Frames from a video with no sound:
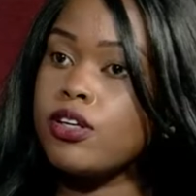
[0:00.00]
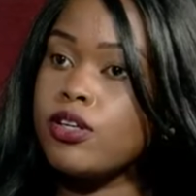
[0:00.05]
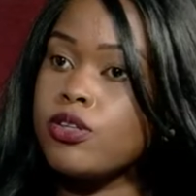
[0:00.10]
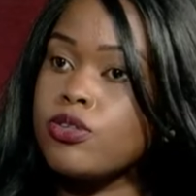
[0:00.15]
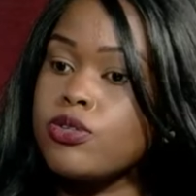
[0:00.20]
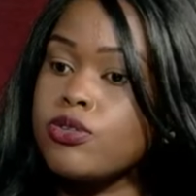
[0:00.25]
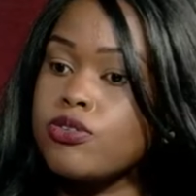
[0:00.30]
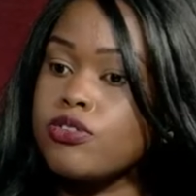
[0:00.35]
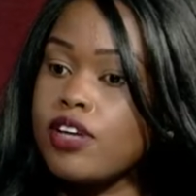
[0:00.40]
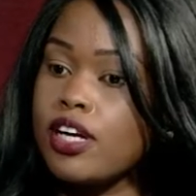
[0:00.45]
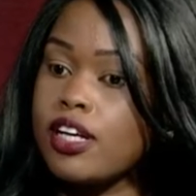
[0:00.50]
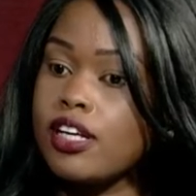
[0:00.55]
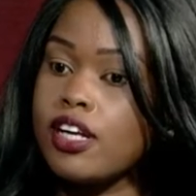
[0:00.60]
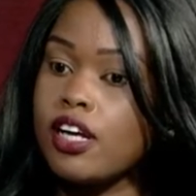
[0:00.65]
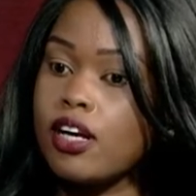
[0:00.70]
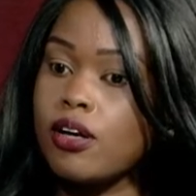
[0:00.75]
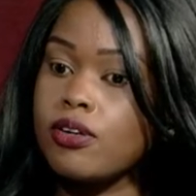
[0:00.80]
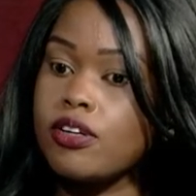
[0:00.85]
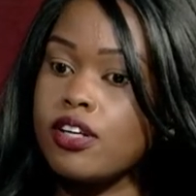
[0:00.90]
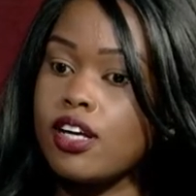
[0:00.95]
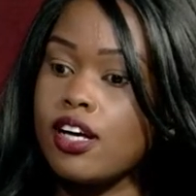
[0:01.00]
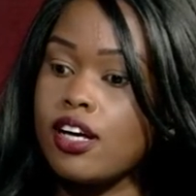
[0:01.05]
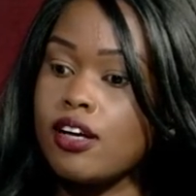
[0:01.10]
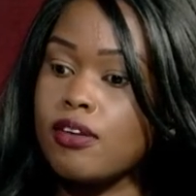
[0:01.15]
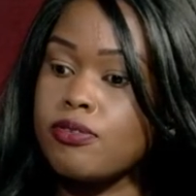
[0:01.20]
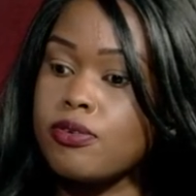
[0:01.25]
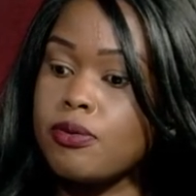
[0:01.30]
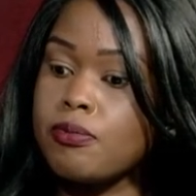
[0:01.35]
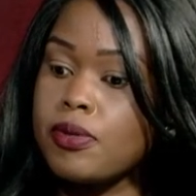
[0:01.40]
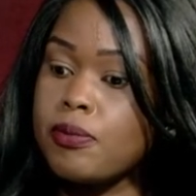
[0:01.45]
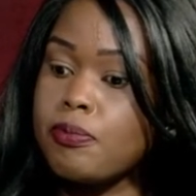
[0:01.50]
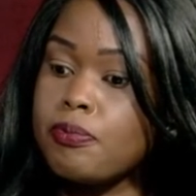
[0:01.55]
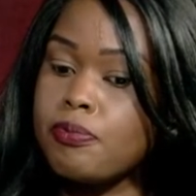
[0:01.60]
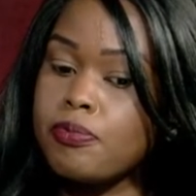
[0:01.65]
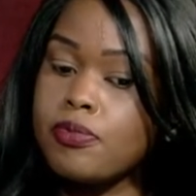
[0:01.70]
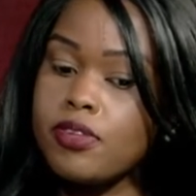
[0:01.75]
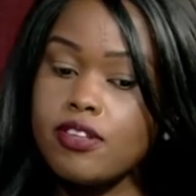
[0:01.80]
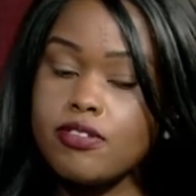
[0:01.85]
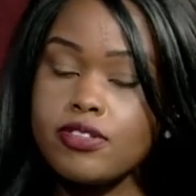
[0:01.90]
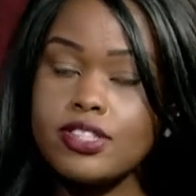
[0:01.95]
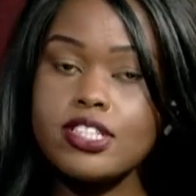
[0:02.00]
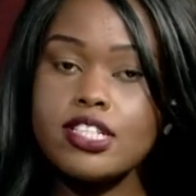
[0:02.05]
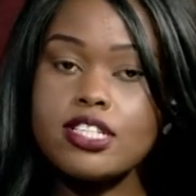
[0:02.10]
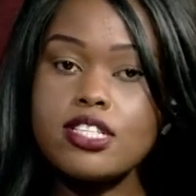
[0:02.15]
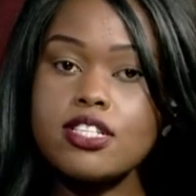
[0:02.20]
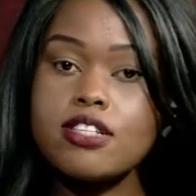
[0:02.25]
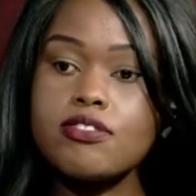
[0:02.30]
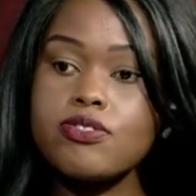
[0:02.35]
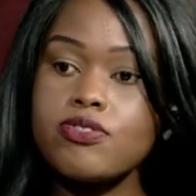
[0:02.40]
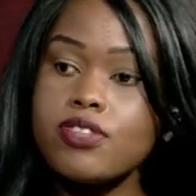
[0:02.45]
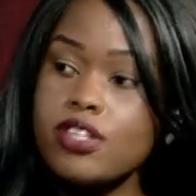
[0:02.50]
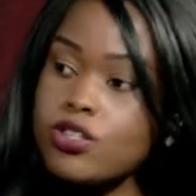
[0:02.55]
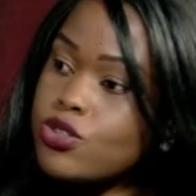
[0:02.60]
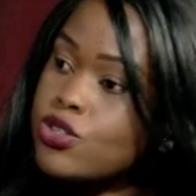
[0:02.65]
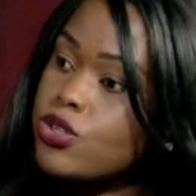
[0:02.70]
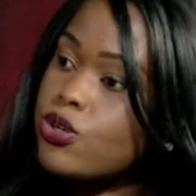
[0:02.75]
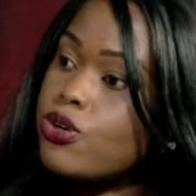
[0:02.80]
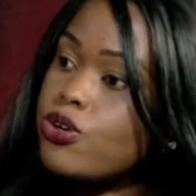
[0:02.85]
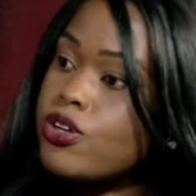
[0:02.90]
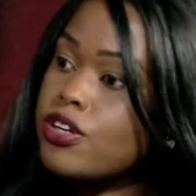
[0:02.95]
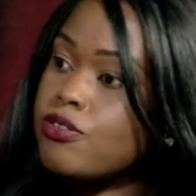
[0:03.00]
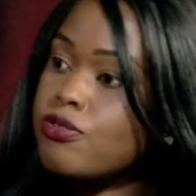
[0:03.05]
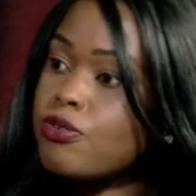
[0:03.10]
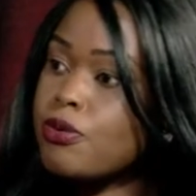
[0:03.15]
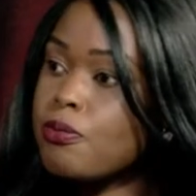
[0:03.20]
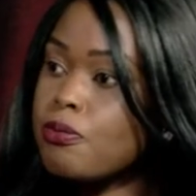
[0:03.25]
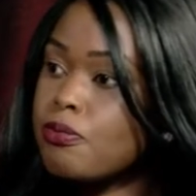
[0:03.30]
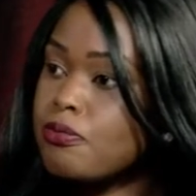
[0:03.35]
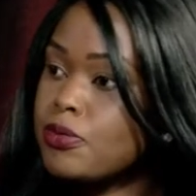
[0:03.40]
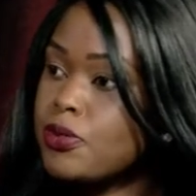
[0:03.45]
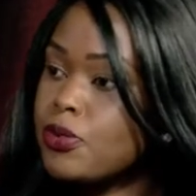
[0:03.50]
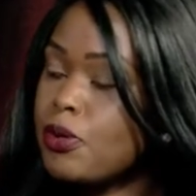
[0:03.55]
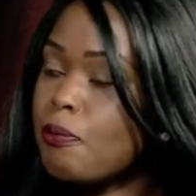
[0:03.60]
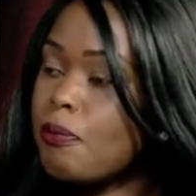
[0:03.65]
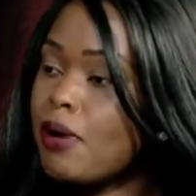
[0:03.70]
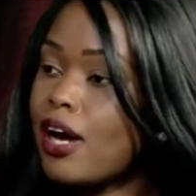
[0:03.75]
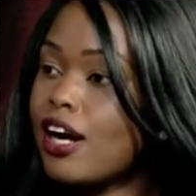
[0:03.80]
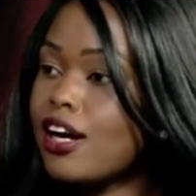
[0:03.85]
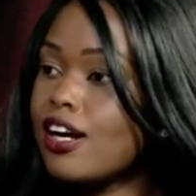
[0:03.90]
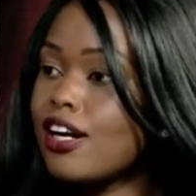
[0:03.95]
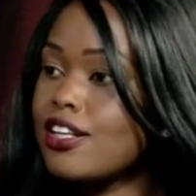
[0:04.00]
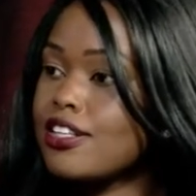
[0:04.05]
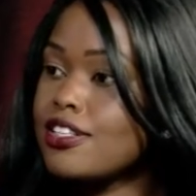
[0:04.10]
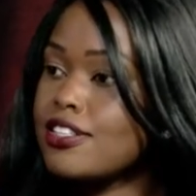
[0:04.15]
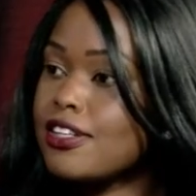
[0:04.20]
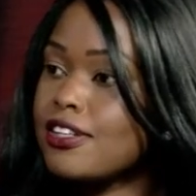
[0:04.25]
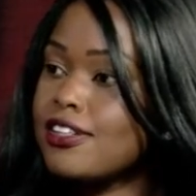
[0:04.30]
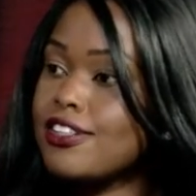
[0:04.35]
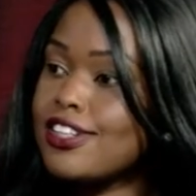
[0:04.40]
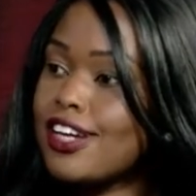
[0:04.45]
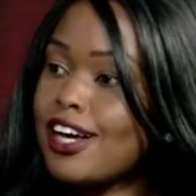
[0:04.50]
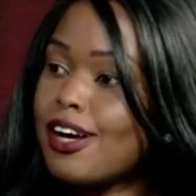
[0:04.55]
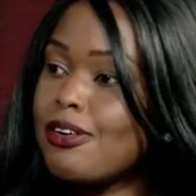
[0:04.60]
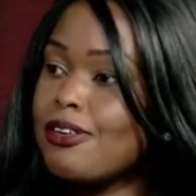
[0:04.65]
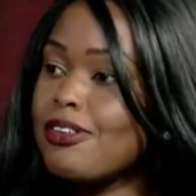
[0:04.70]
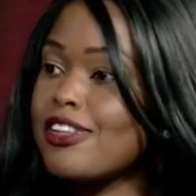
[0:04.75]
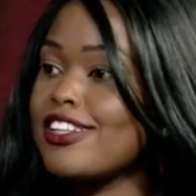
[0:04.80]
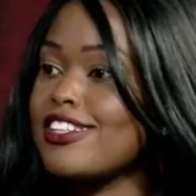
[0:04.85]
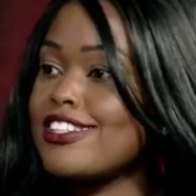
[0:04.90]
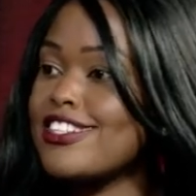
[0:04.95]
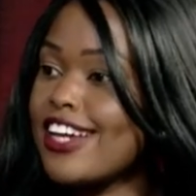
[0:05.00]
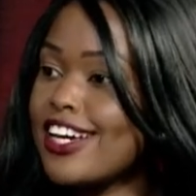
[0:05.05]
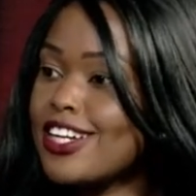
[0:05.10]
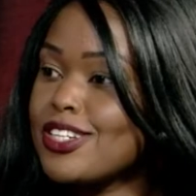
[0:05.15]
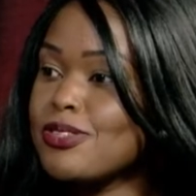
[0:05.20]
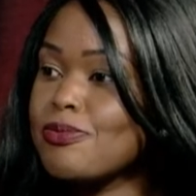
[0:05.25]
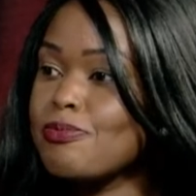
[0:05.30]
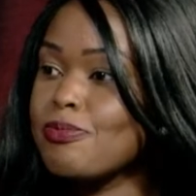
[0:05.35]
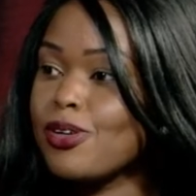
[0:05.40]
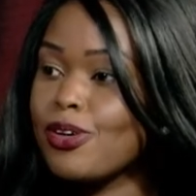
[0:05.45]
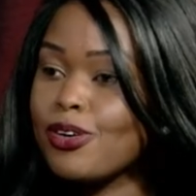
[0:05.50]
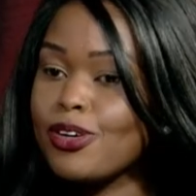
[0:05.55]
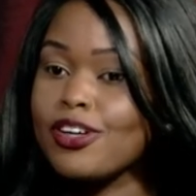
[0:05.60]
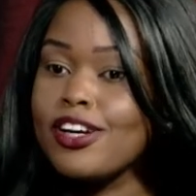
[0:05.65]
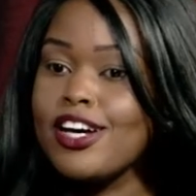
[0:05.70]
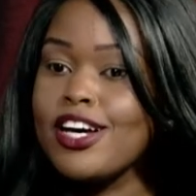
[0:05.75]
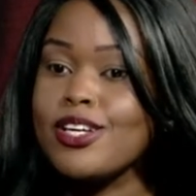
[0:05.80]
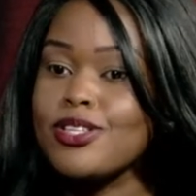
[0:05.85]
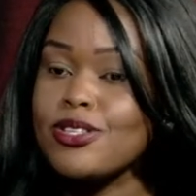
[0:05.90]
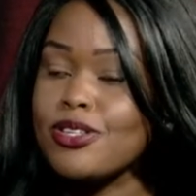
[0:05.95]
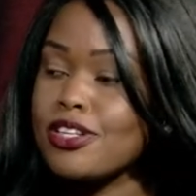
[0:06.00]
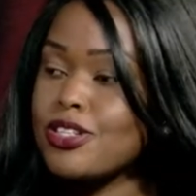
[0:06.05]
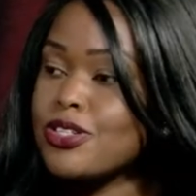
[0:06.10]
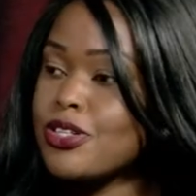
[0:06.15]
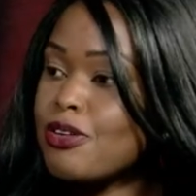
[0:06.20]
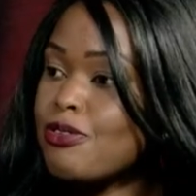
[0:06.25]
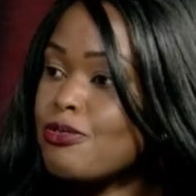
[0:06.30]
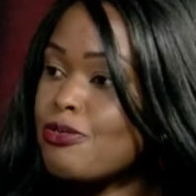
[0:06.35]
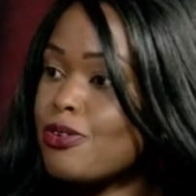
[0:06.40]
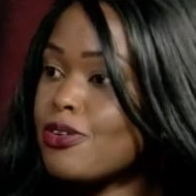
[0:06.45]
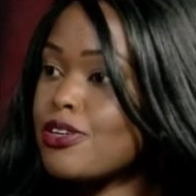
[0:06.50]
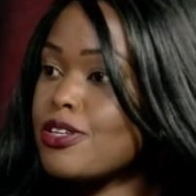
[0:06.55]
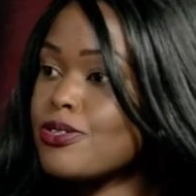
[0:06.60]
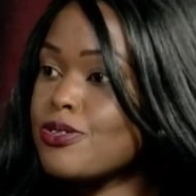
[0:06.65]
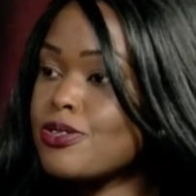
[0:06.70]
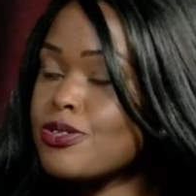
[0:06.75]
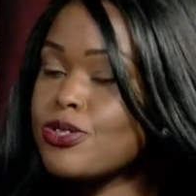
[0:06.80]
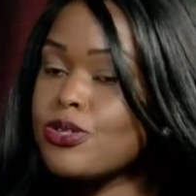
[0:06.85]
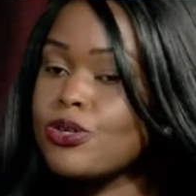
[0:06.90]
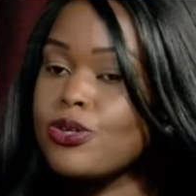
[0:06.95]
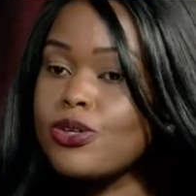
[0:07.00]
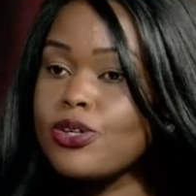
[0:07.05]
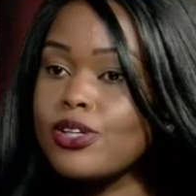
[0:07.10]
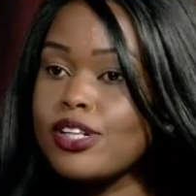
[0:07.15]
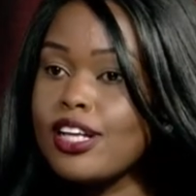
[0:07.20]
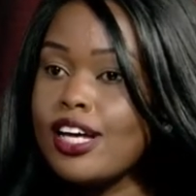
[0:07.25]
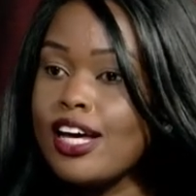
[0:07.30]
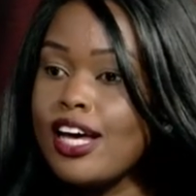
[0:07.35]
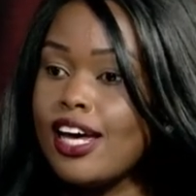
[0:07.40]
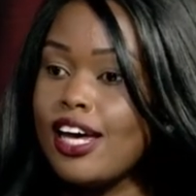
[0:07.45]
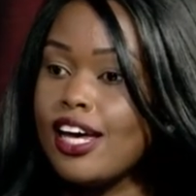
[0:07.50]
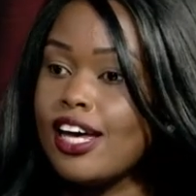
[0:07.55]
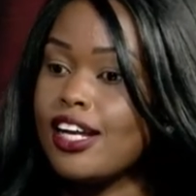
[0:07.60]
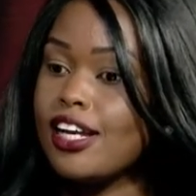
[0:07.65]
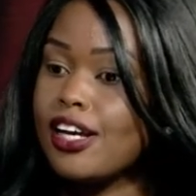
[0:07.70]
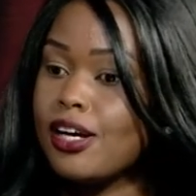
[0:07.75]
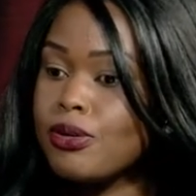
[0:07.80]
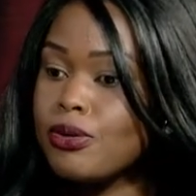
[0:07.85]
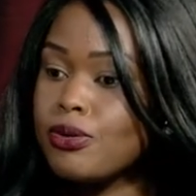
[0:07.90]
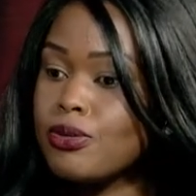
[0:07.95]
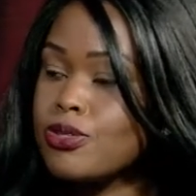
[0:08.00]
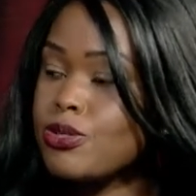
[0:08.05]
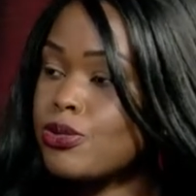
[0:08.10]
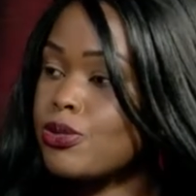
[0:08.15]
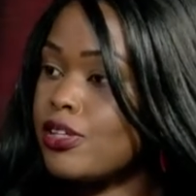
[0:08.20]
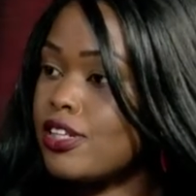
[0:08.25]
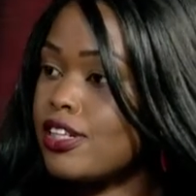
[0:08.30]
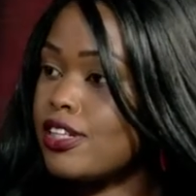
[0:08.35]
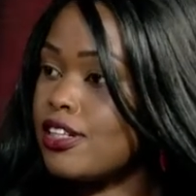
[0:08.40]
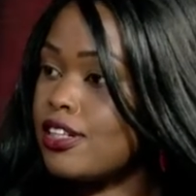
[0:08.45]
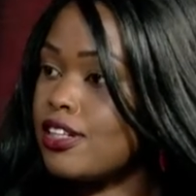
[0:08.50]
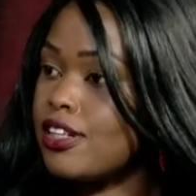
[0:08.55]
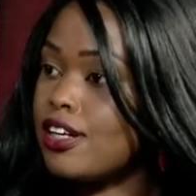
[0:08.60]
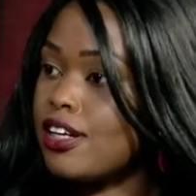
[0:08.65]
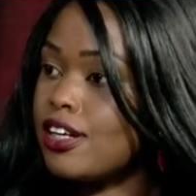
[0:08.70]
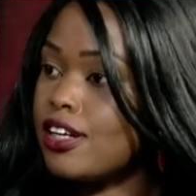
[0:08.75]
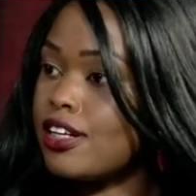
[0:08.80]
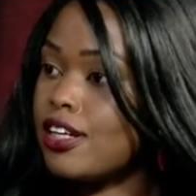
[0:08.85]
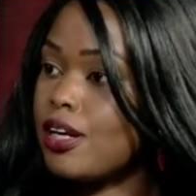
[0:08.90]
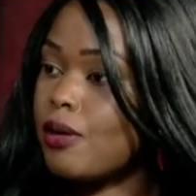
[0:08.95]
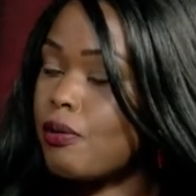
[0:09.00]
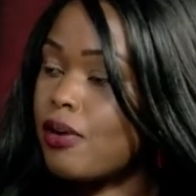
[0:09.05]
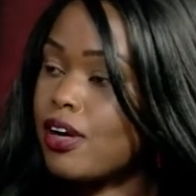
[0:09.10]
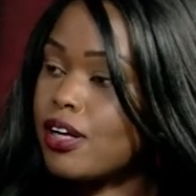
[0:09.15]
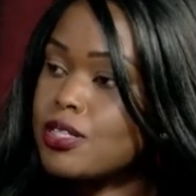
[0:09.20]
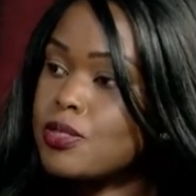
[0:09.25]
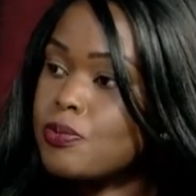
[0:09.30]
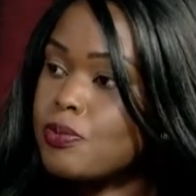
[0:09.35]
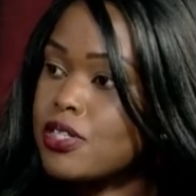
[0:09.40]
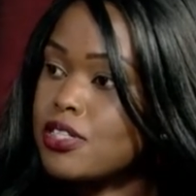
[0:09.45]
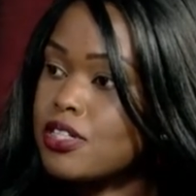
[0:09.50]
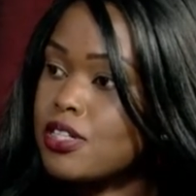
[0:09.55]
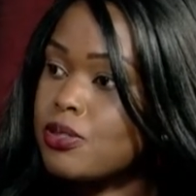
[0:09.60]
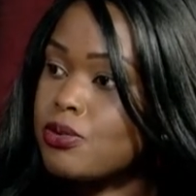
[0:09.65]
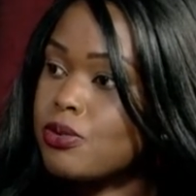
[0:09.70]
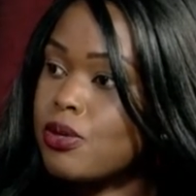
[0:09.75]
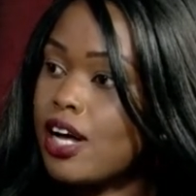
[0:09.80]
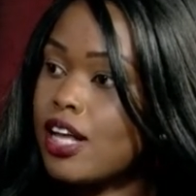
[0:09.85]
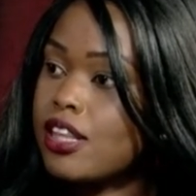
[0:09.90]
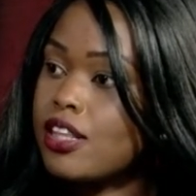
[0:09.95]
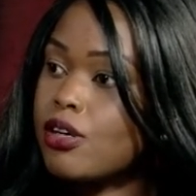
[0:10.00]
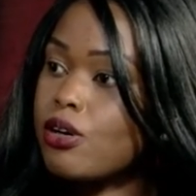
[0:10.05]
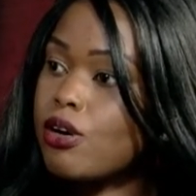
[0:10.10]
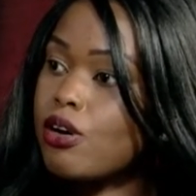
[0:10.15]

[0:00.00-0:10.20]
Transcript: like you to find out uh, from the just the story from your parents and how they try to block so that you can focus in school mm -hmm. and now you're also in uh, in a workspace and you had the